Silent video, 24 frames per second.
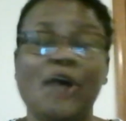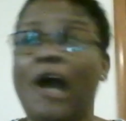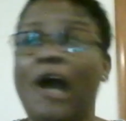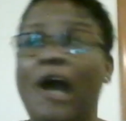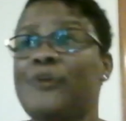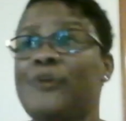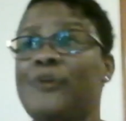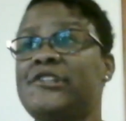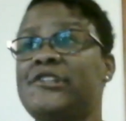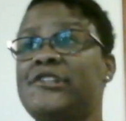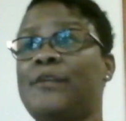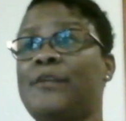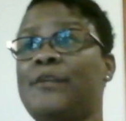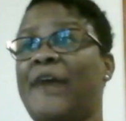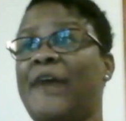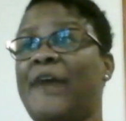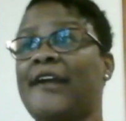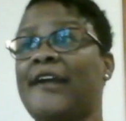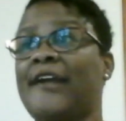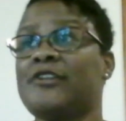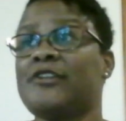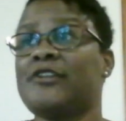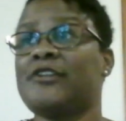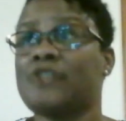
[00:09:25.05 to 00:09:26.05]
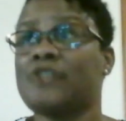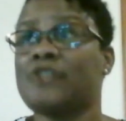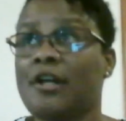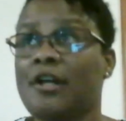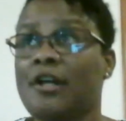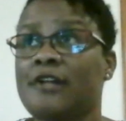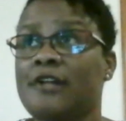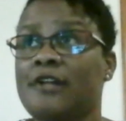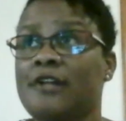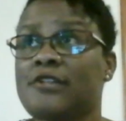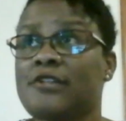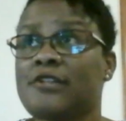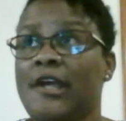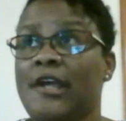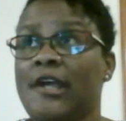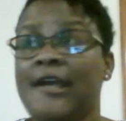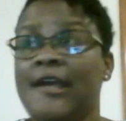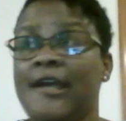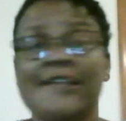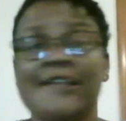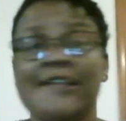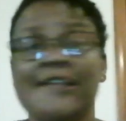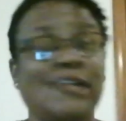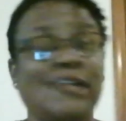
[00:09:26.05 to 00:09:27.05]
I would sit back in church
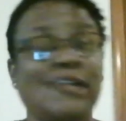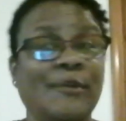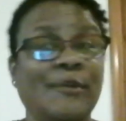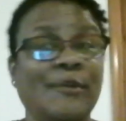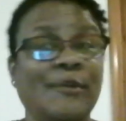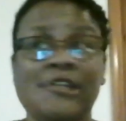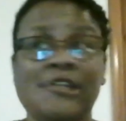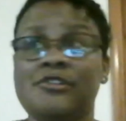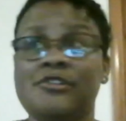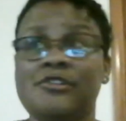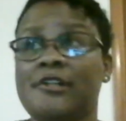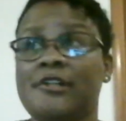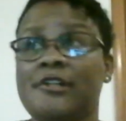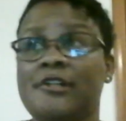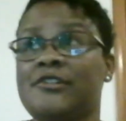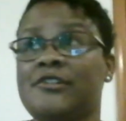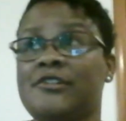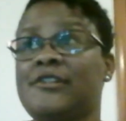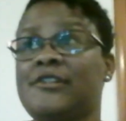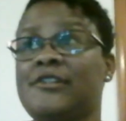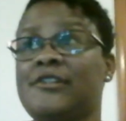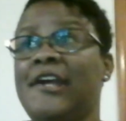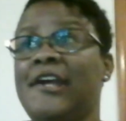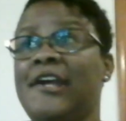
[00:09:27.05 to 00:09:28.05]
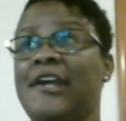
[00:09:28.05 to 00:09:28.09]
in some of these churches